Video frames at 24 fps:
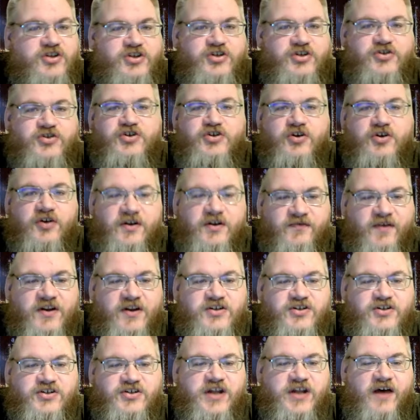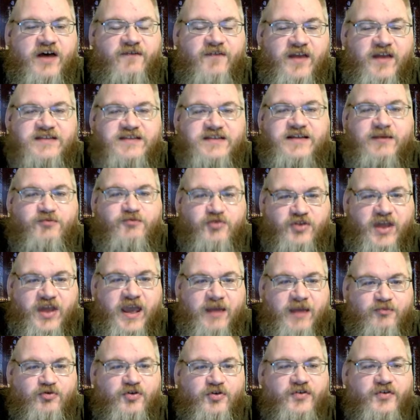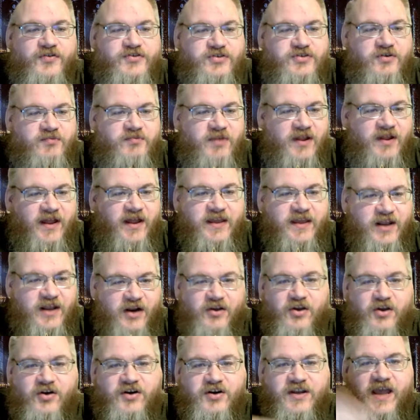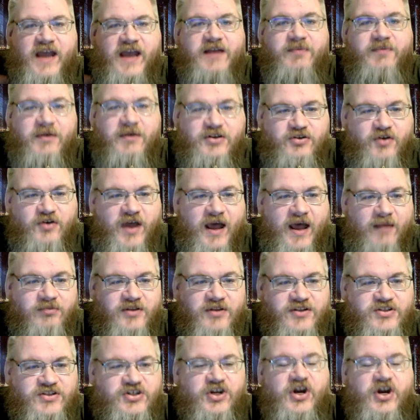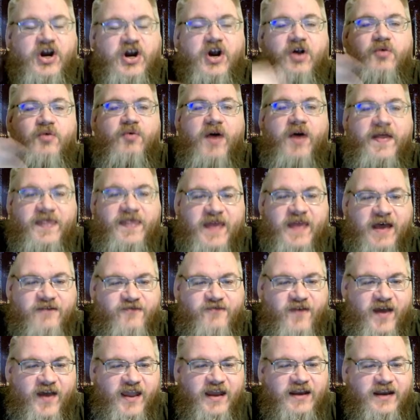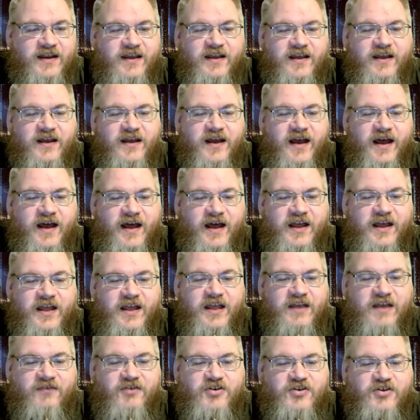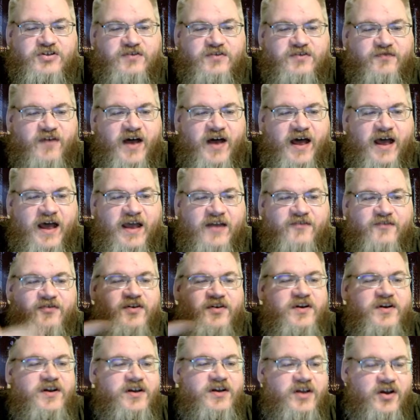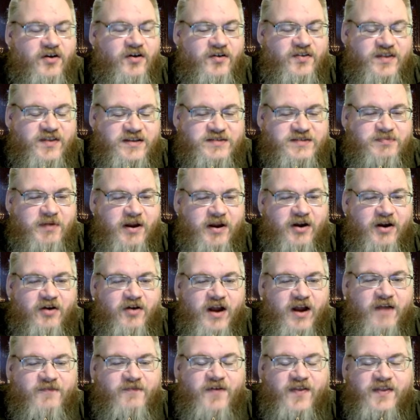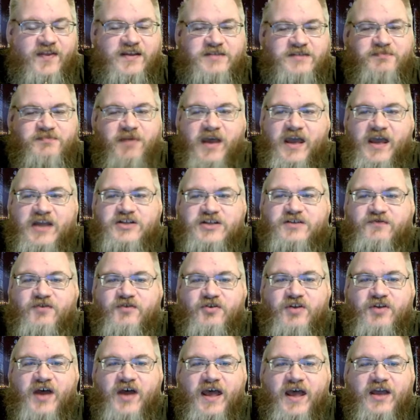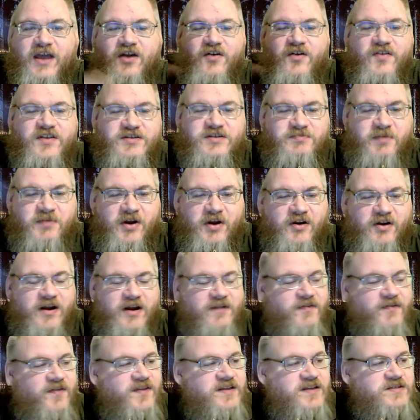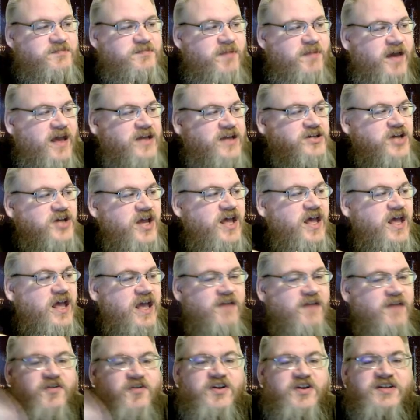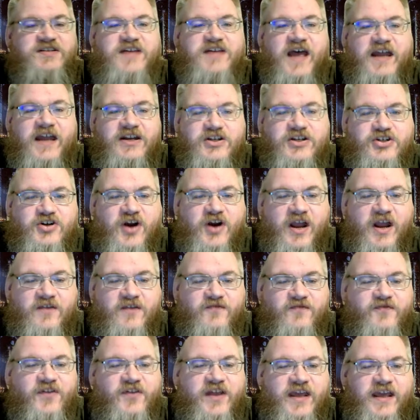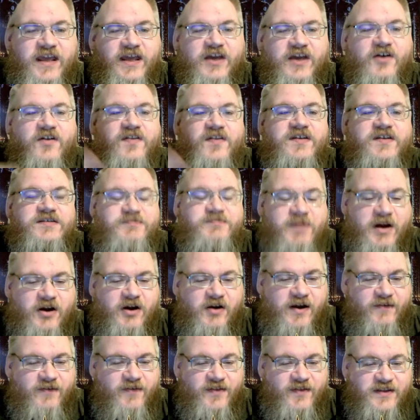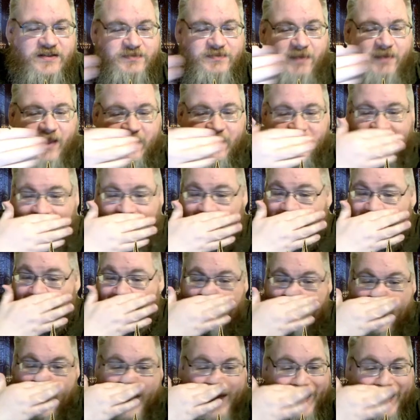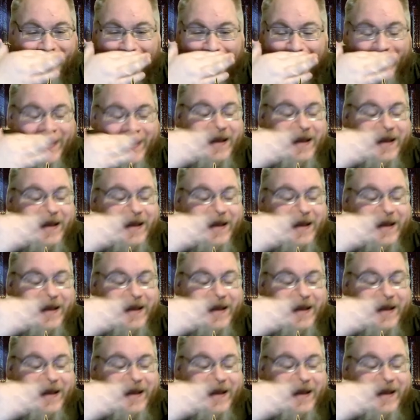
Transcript: choose your own adventure stuff, except with game rules. So it'd be like you know you're attacked by two goblins, run that fight. Uh, if you survive, go to this paragraph on this page. If you die, go to this paragraph on this page. If you decide to try and flee, go to this paragraph on this page. And they had